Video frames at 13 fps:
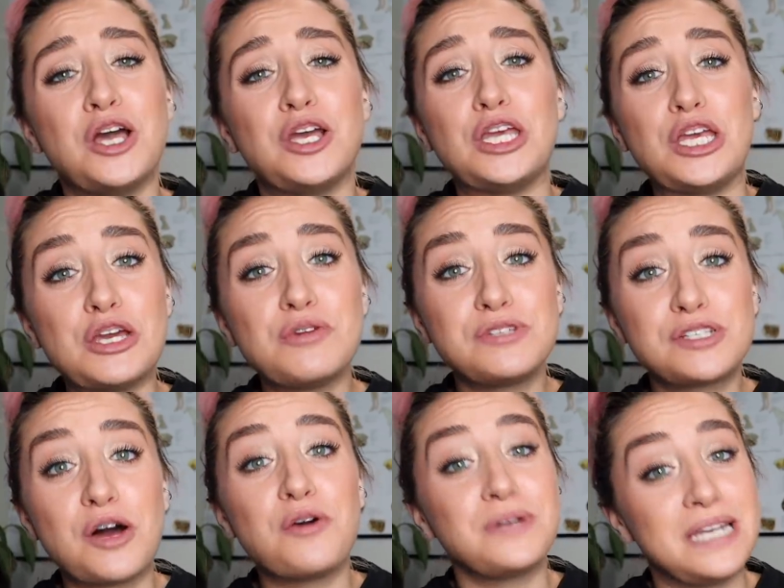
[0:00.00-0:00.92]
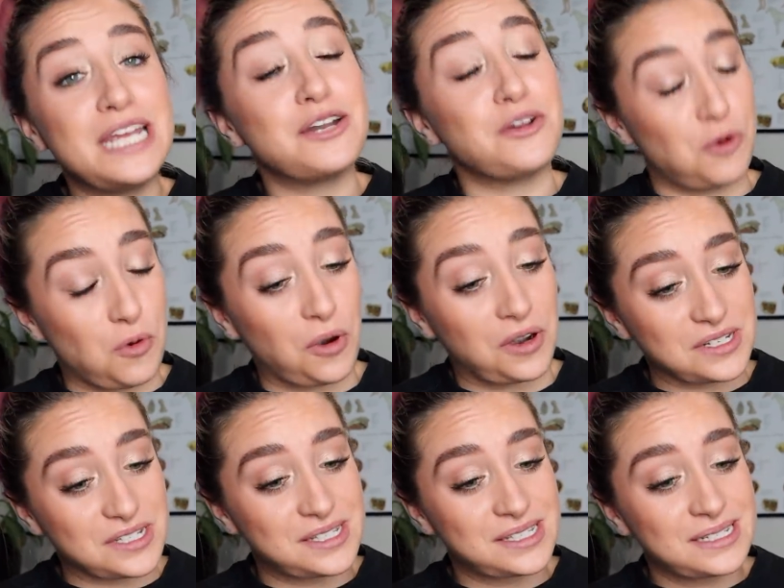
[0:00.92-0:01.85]
you don't need a
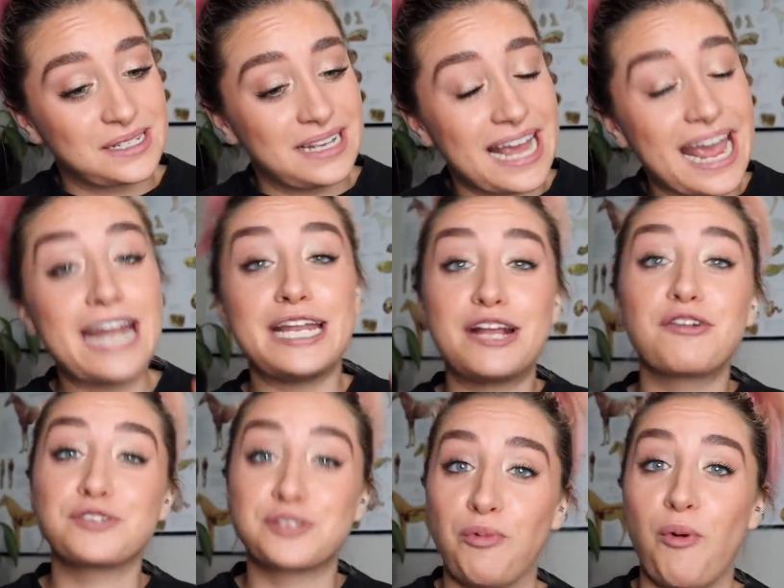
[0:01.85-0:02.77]
horse. And here's